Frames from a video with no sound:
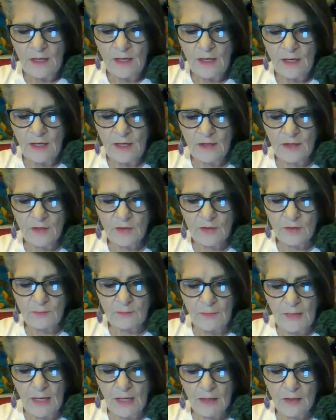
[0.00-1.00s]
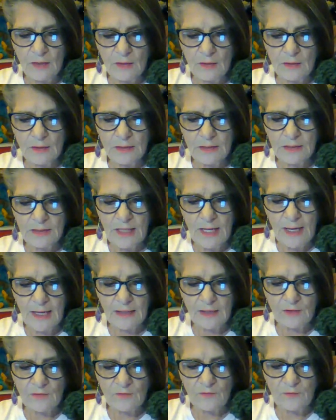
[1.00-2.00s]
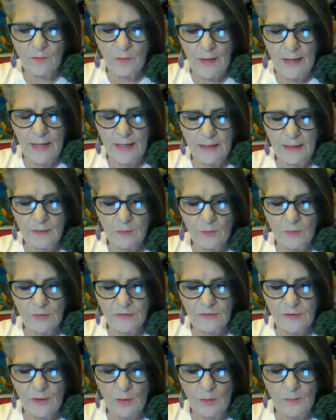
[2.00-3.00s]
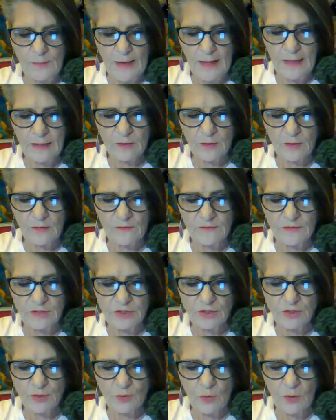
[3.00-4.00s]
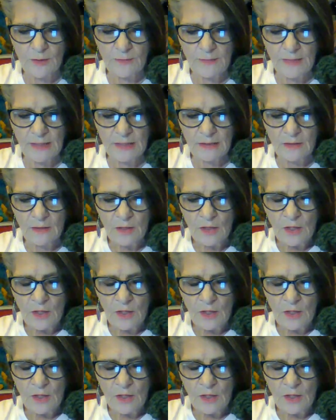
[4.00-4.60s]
hugger-muggering kind of way and with no manner of enjoyment.